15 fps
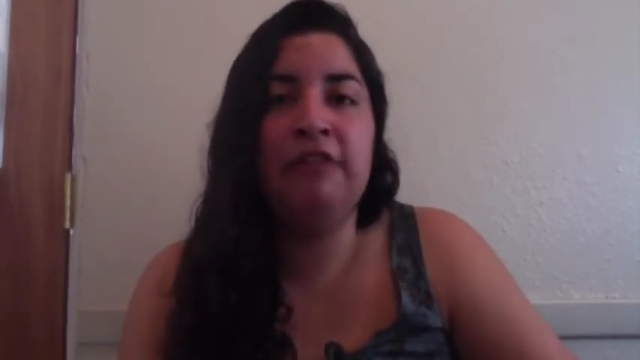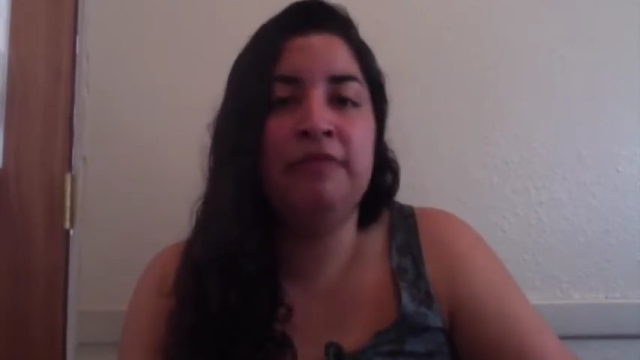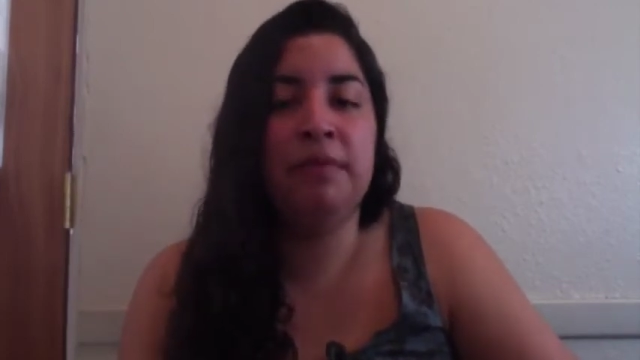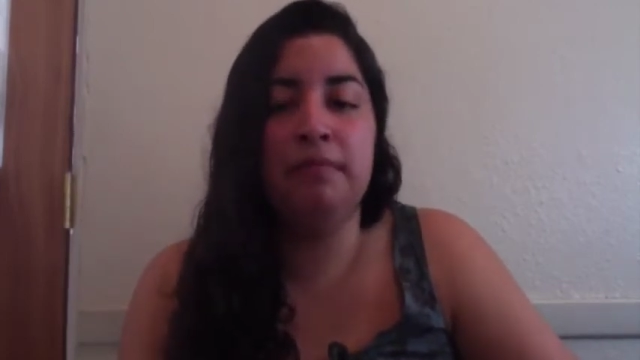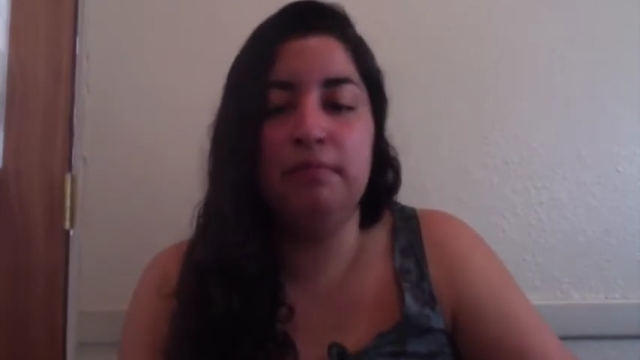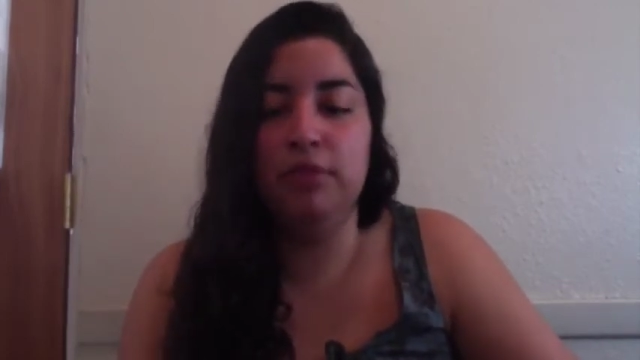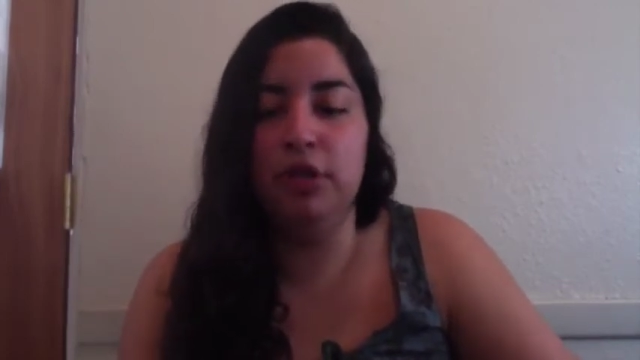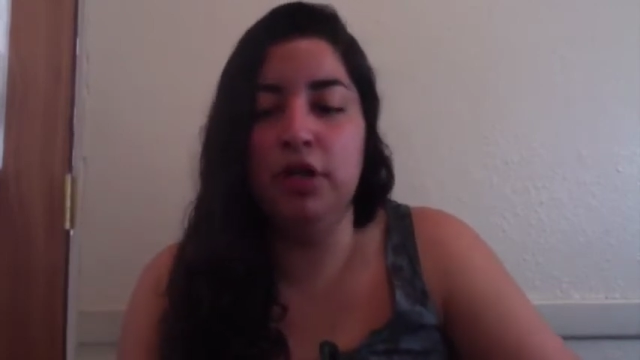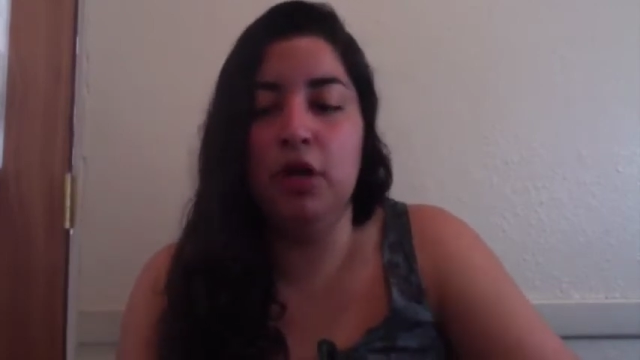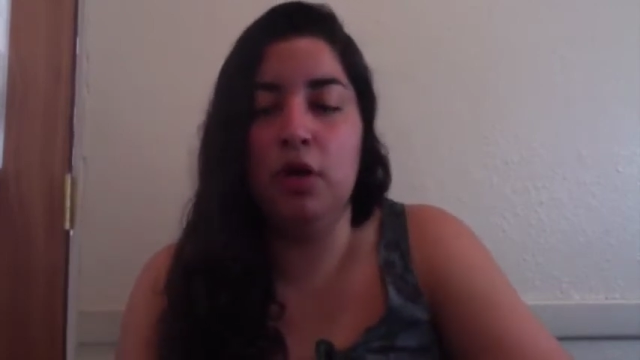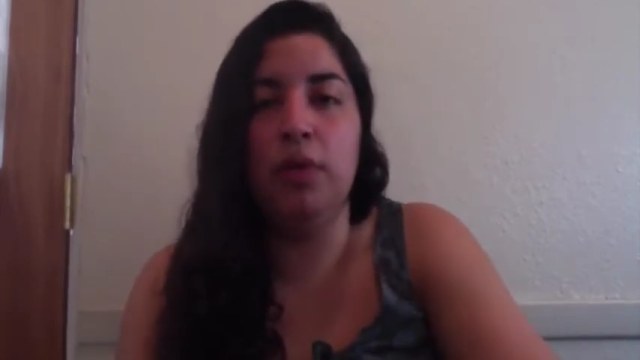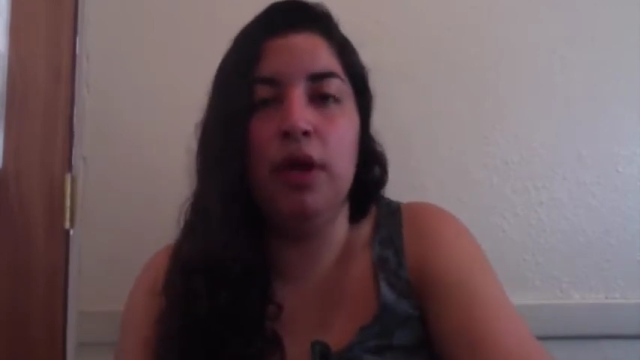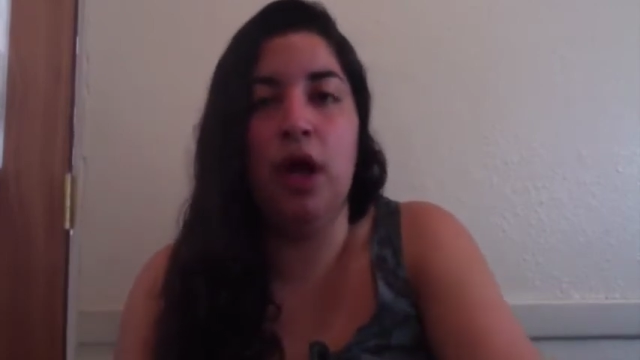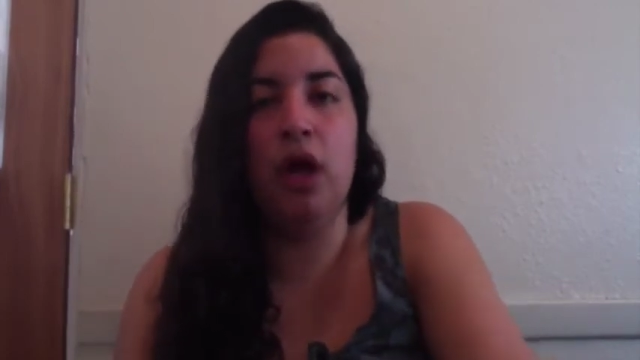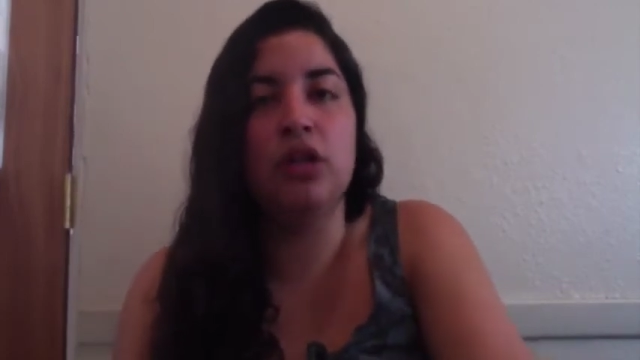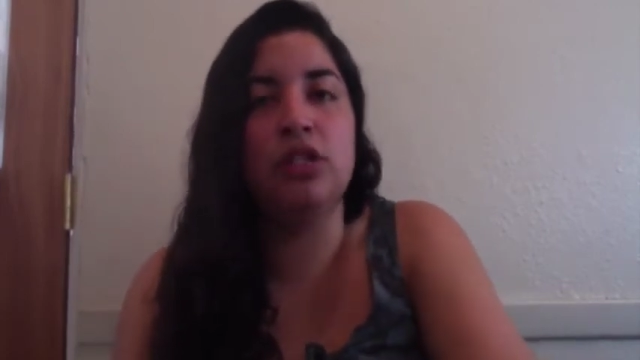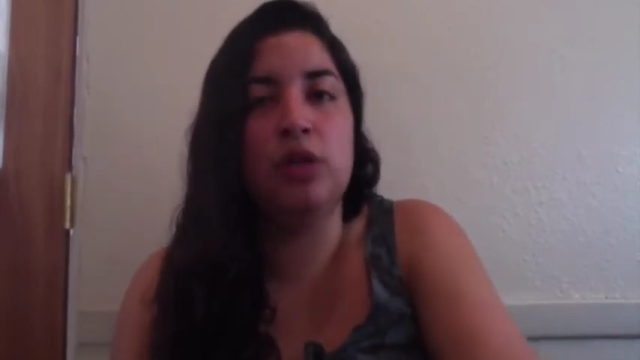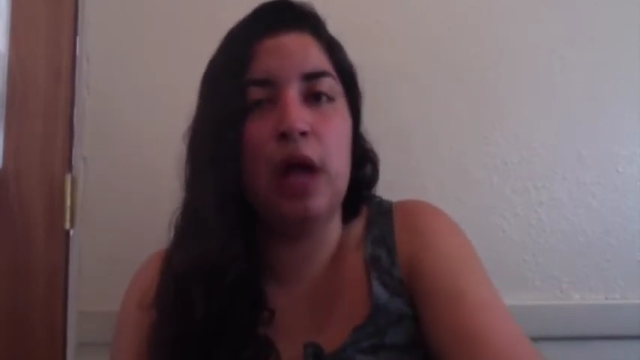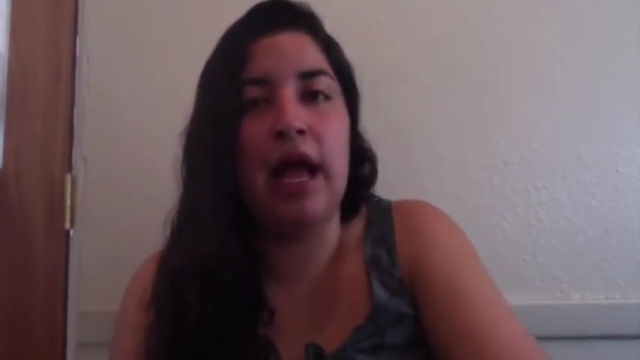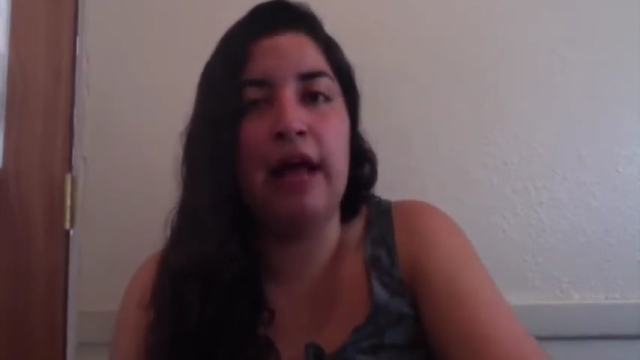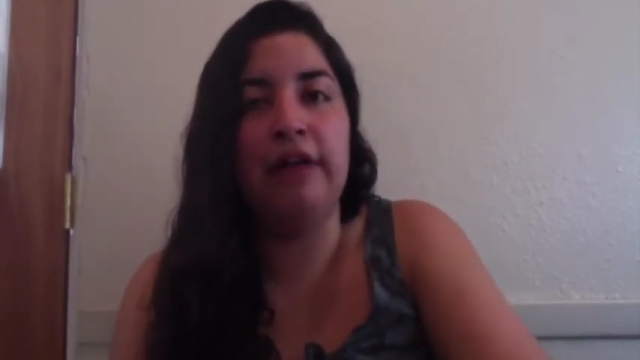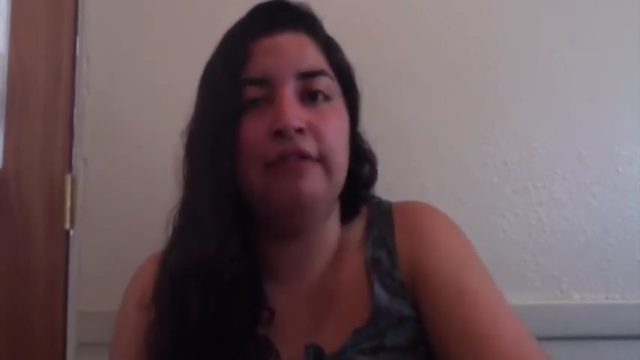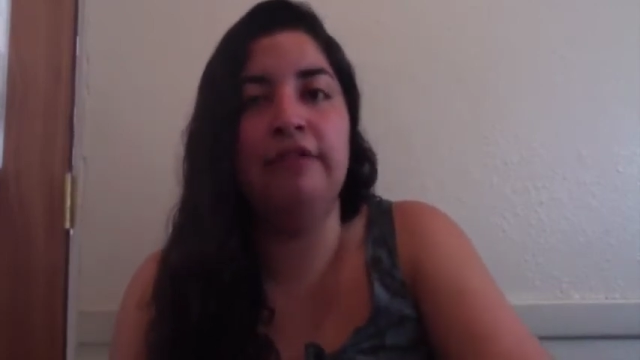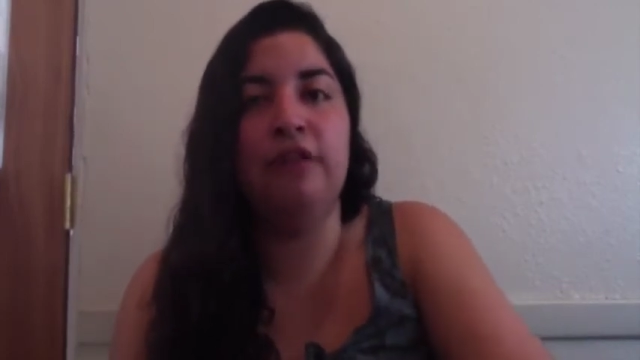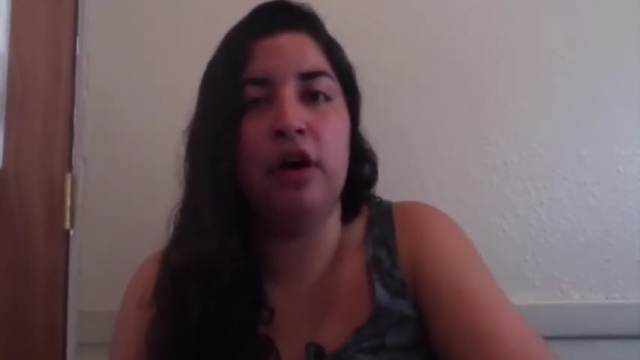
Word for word: but you know we also have